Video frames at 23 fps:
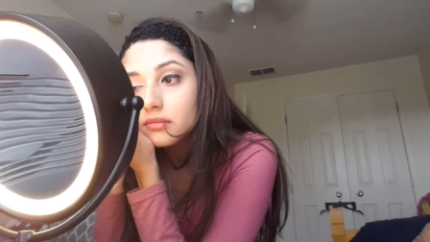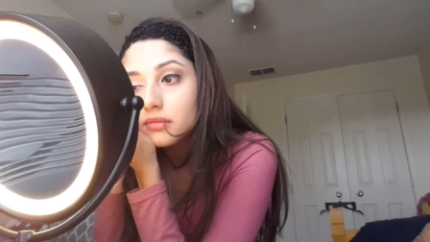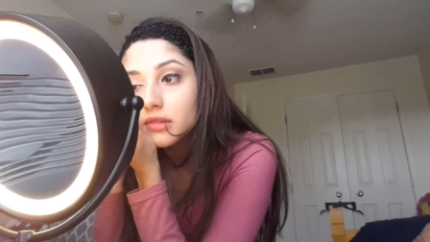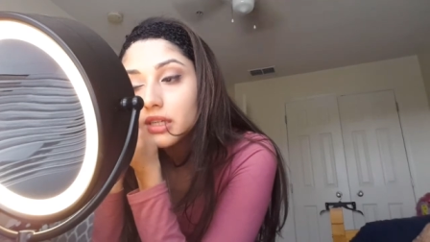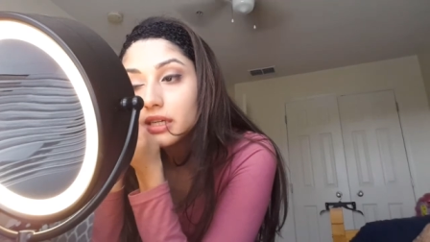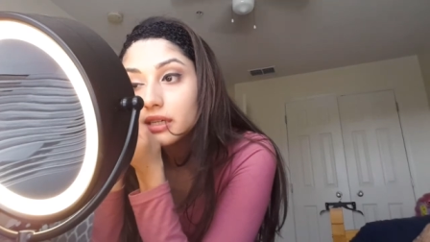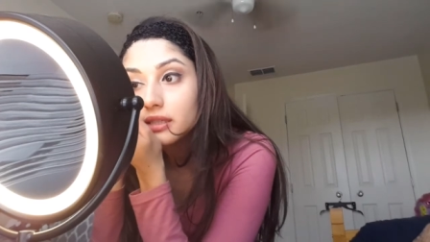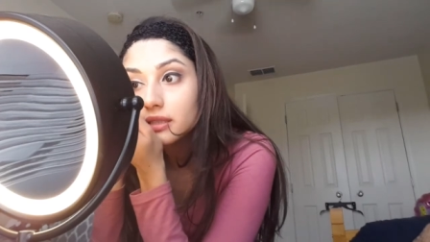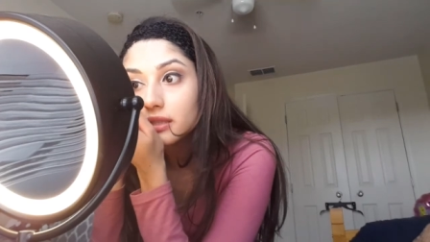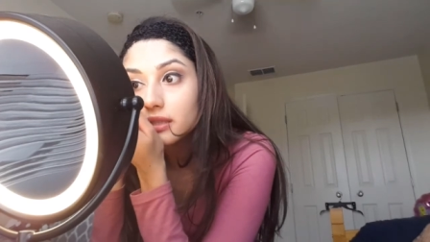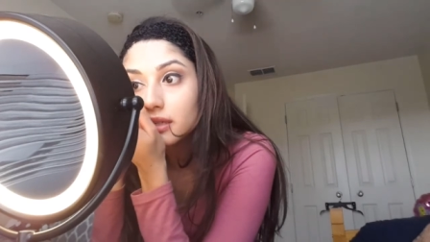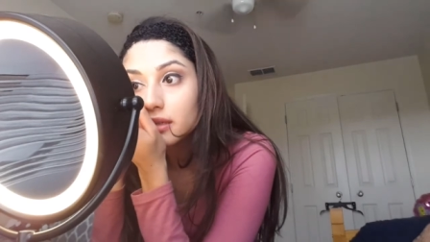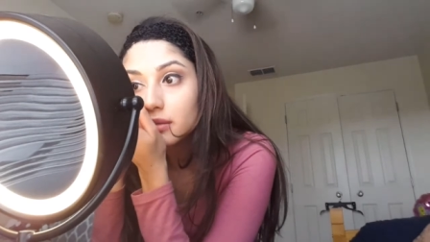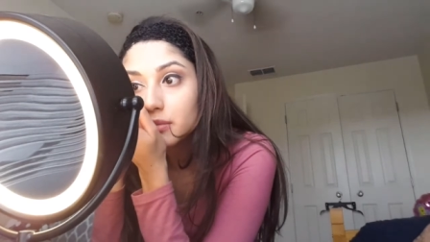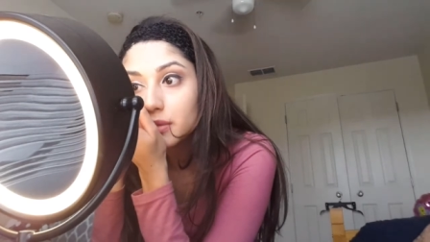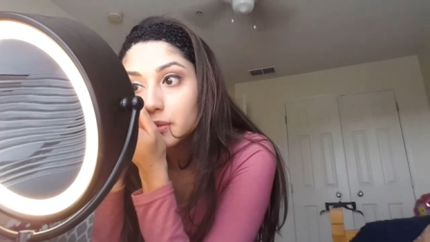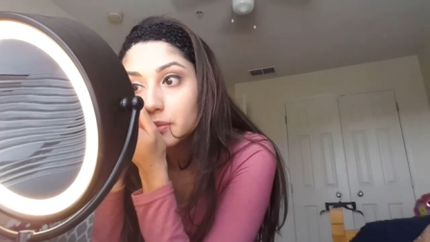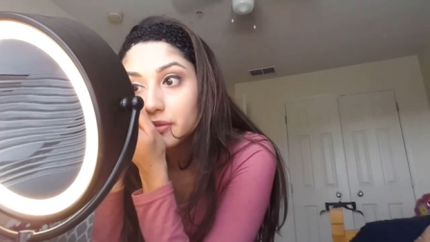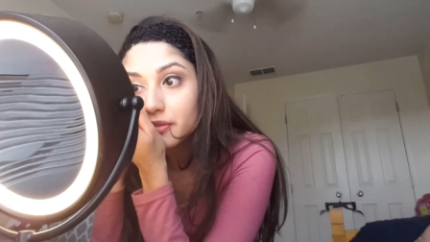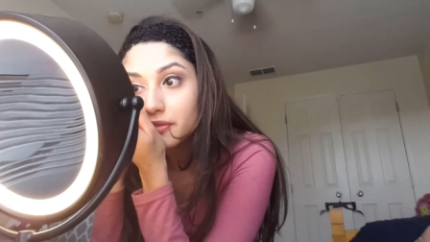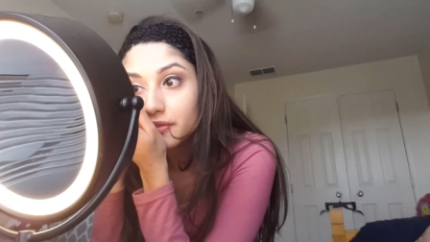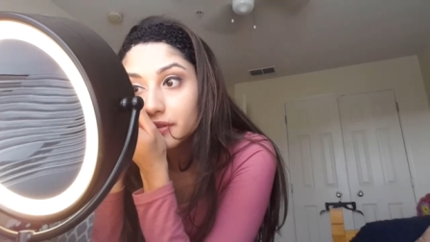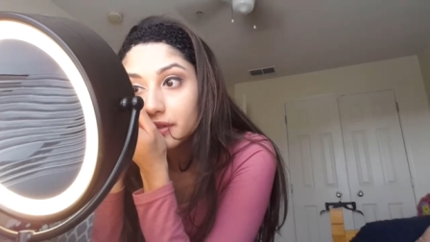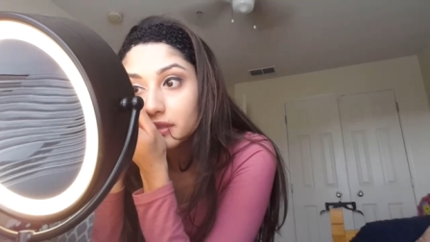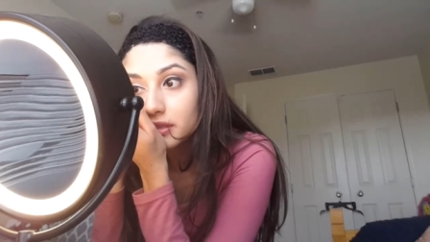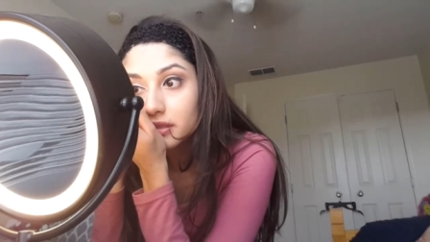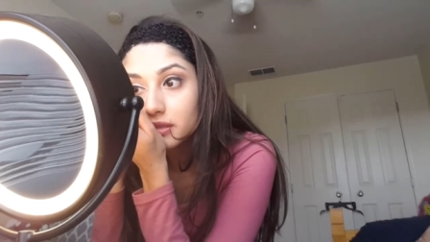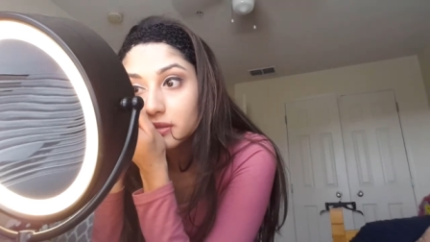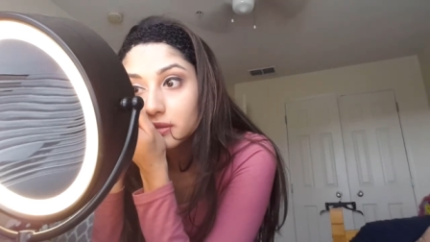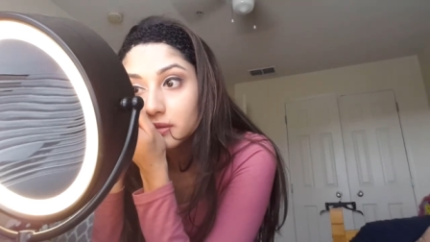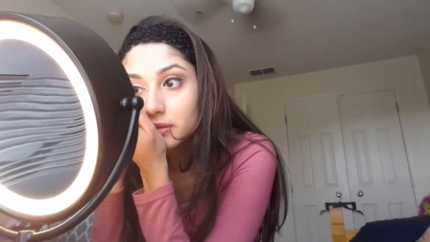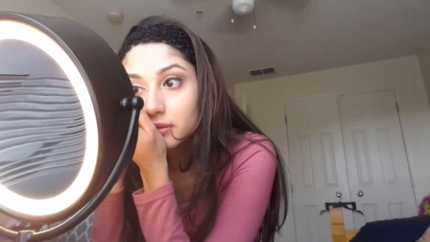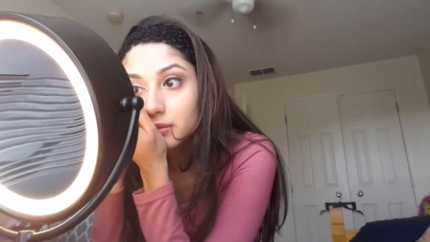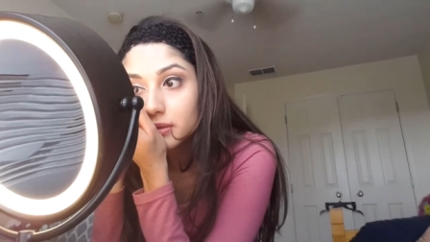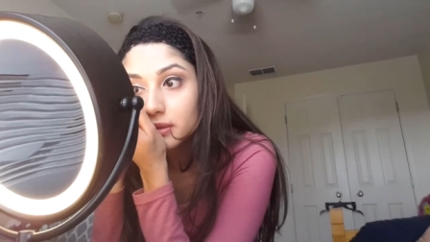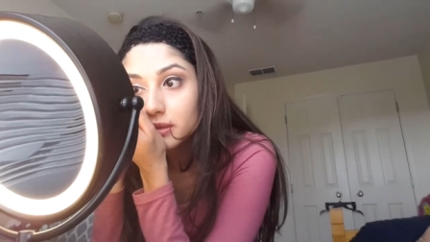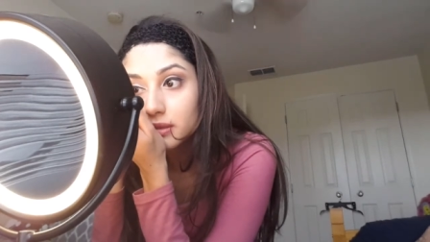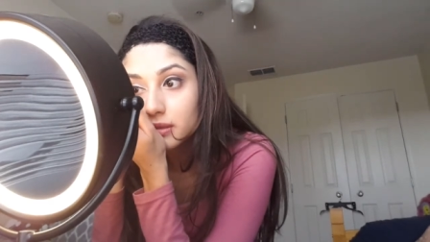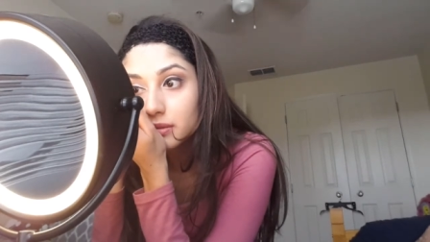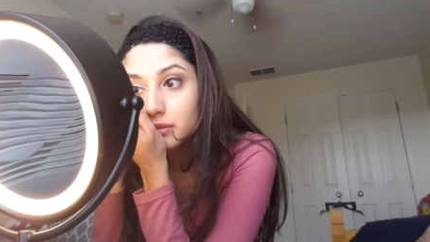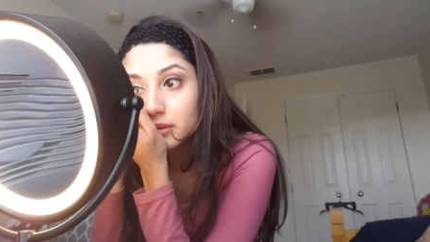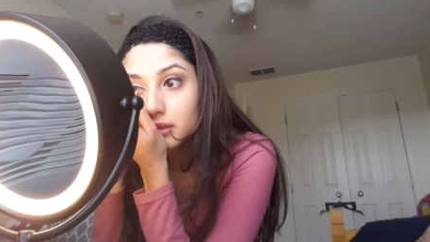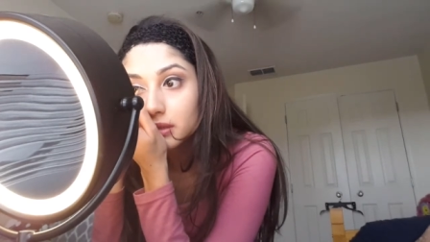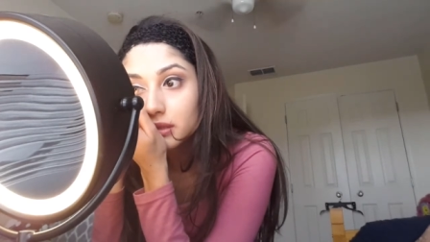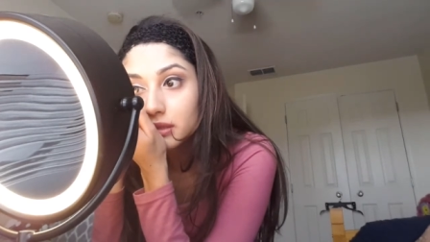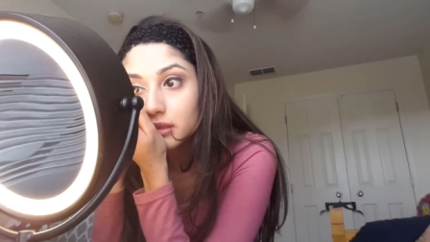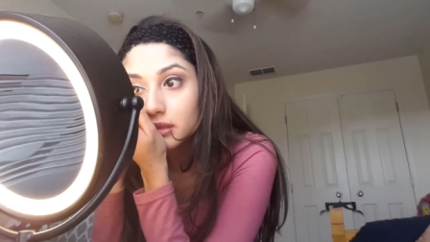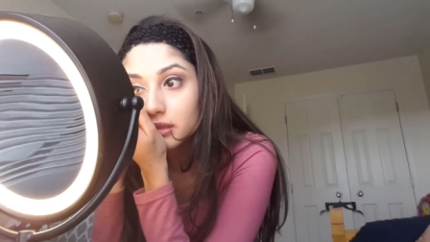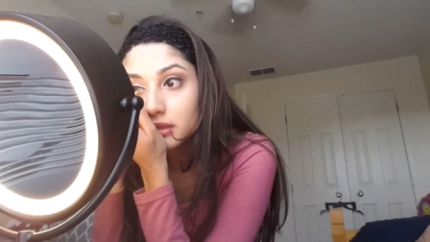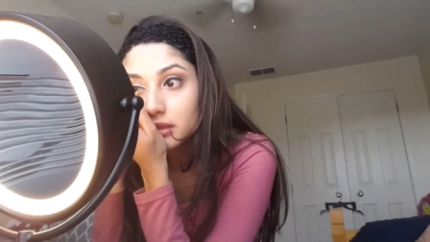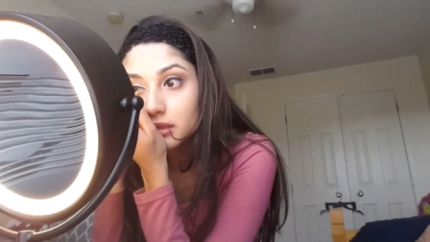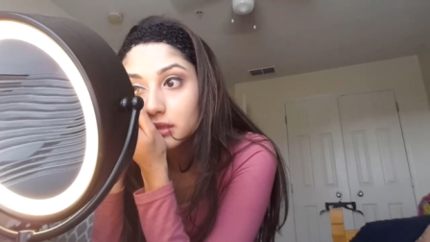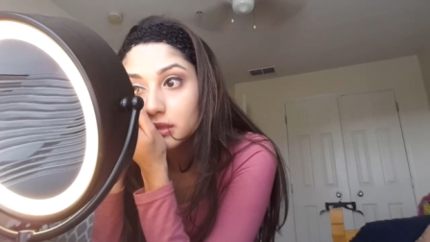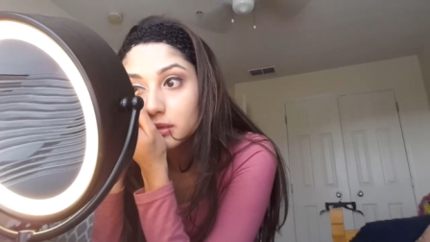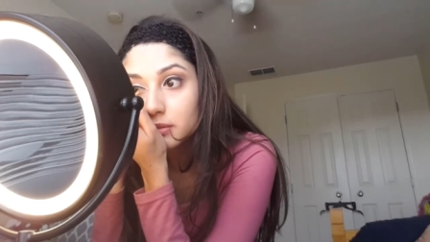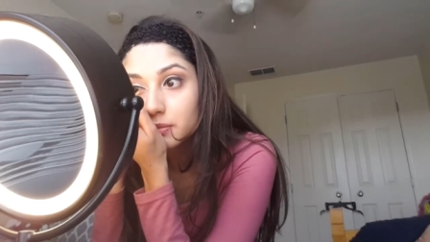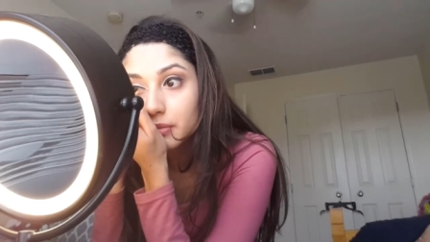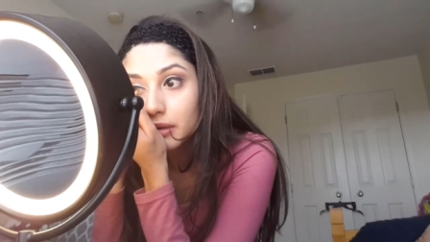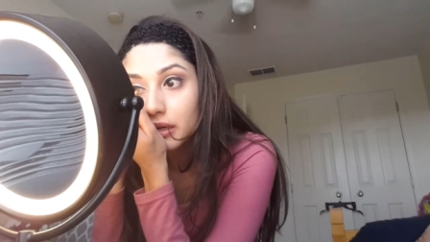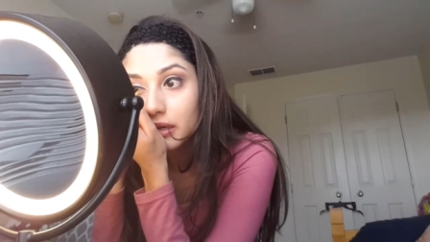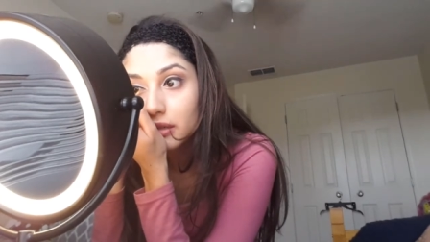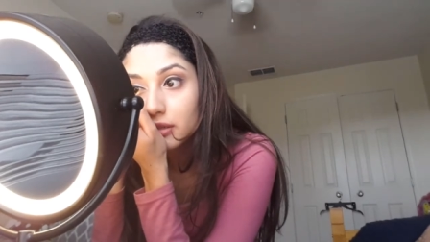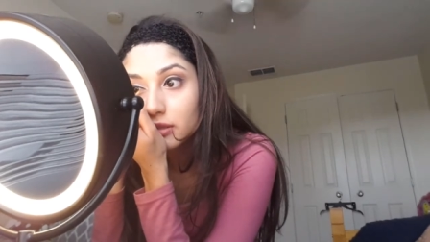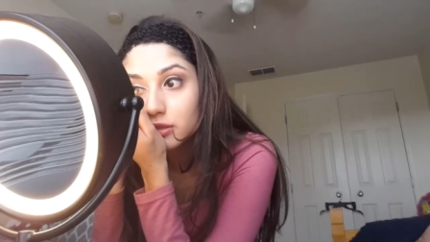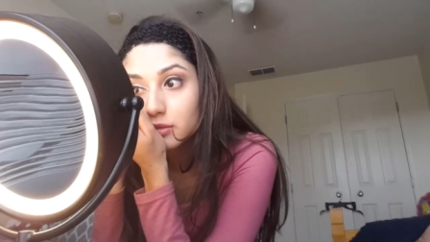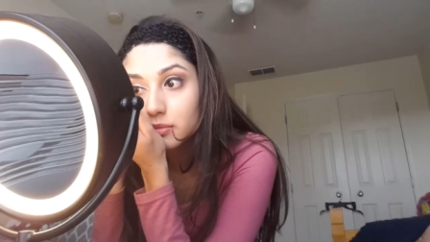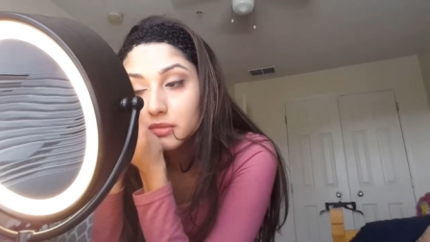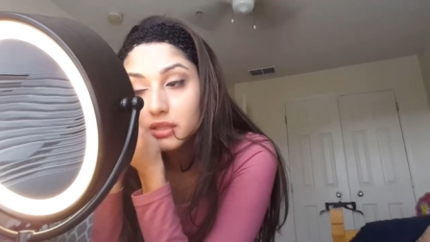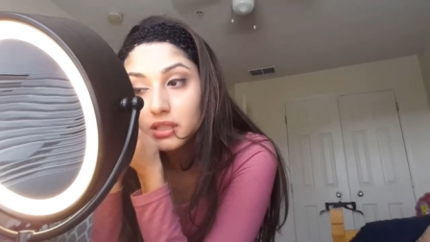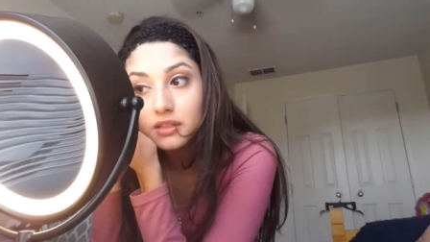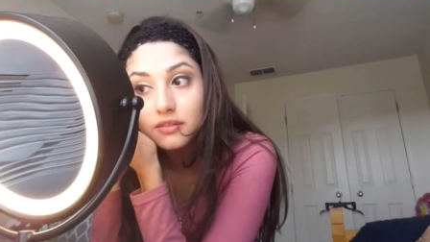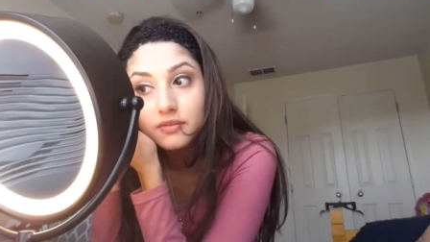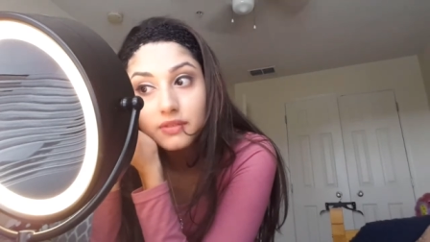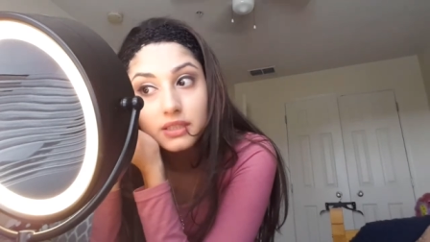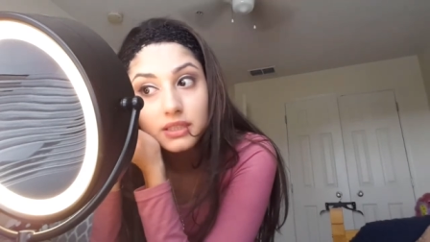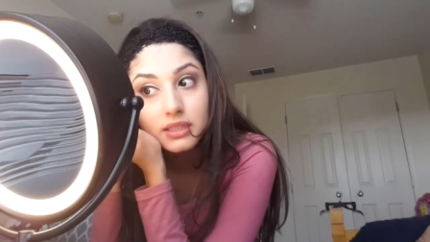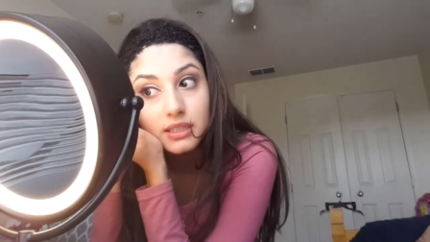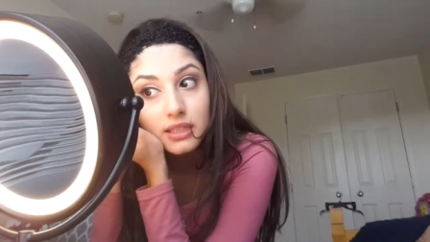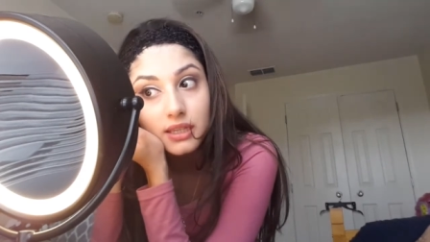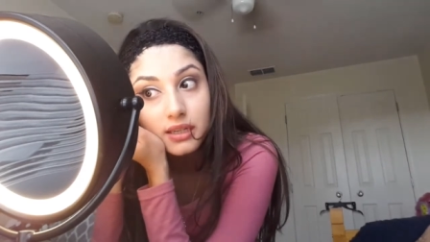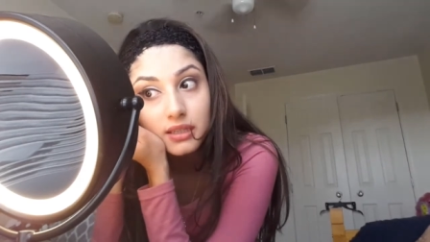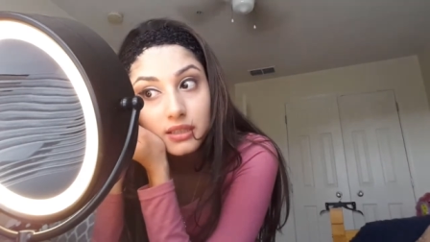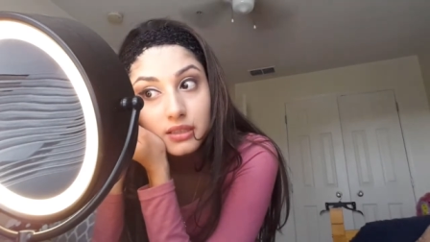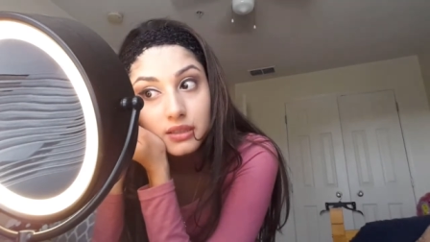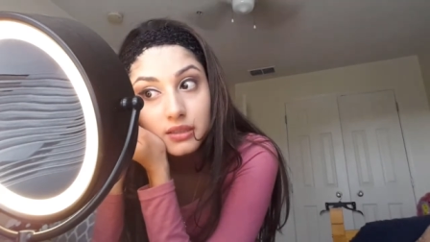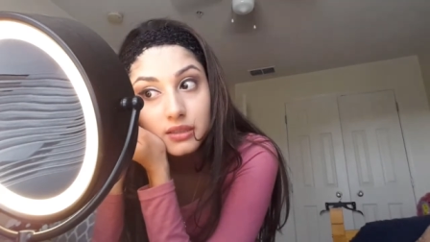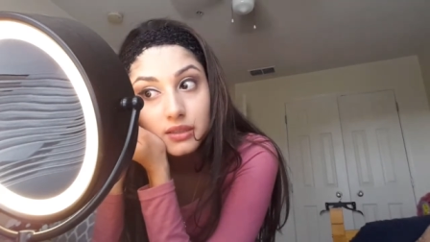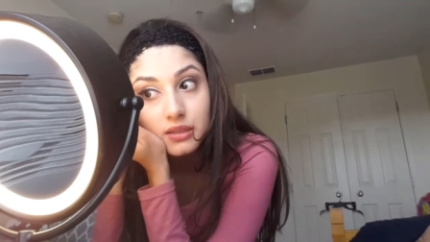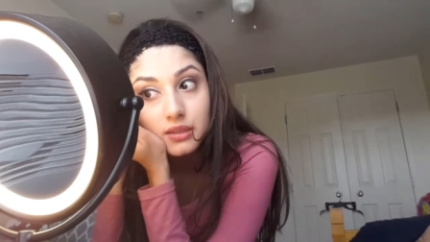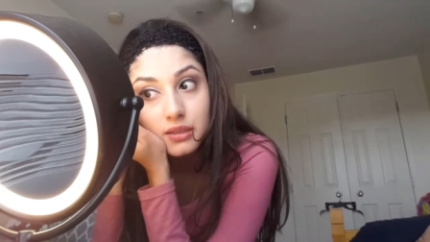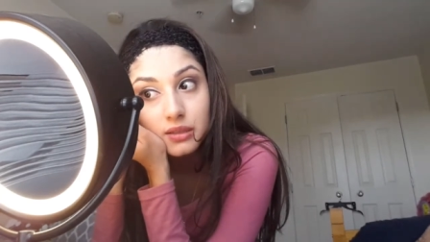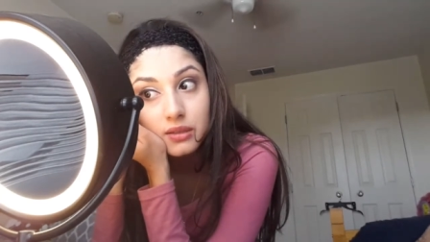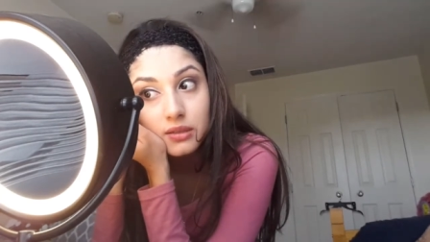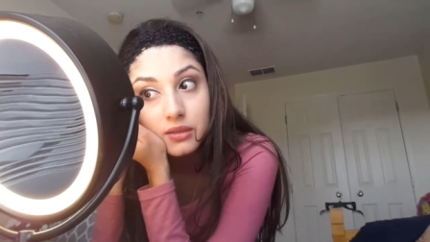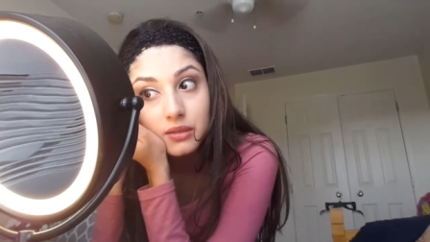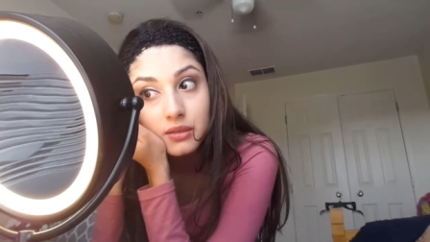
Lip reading: Like I said, I'm a perfectionist when it comes to this. It just bothers me if it's not good.